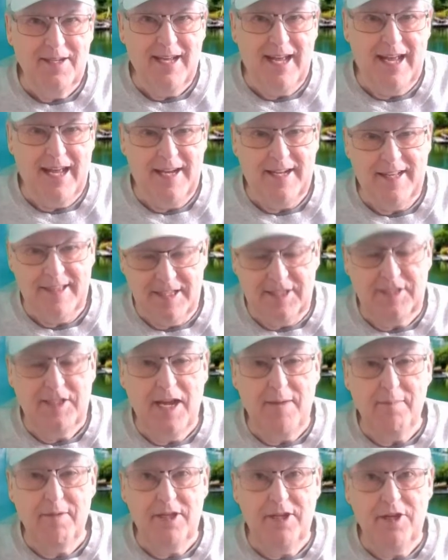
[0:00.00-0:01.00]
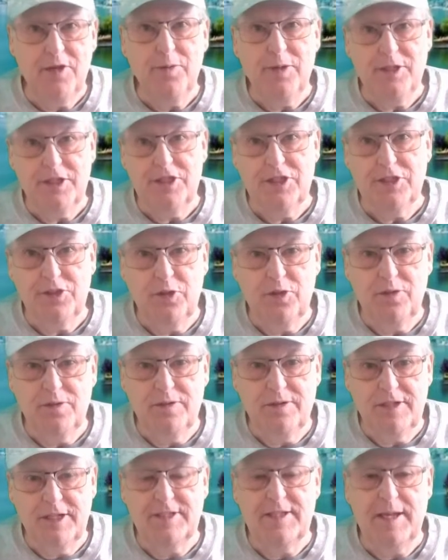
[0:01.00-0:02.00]
And at this time of the year, which is
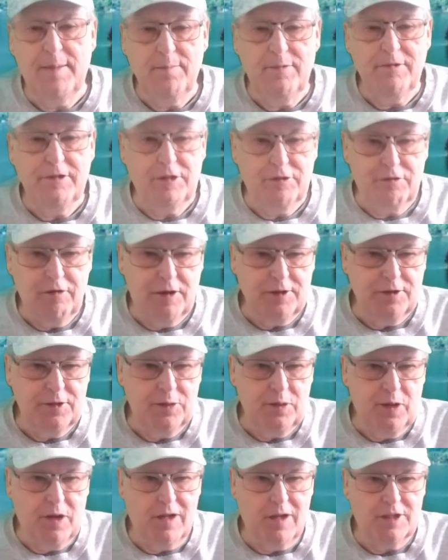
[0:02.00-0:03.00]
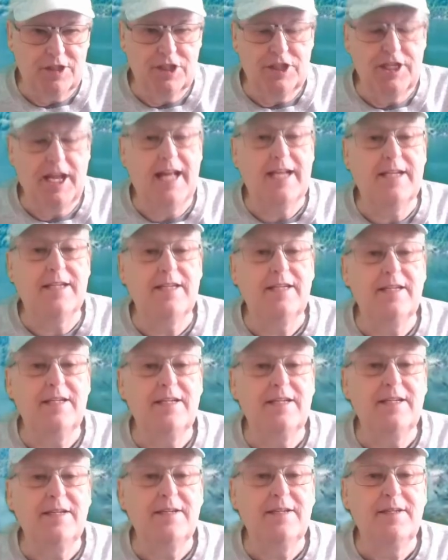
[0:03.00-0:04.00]
December in Toronto, Hallstatt
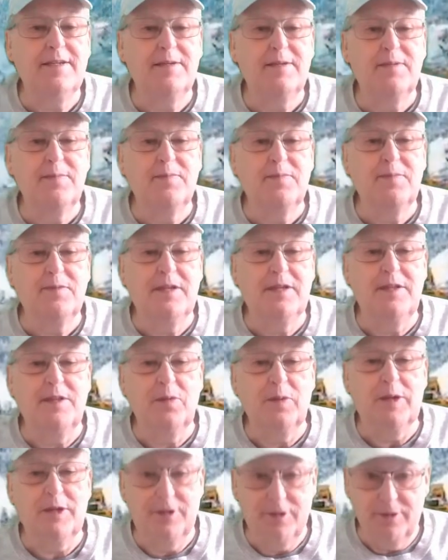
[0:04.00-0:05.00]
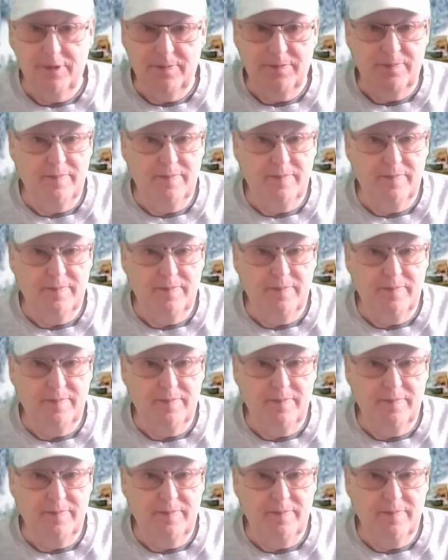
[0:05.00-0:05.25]
in the winter.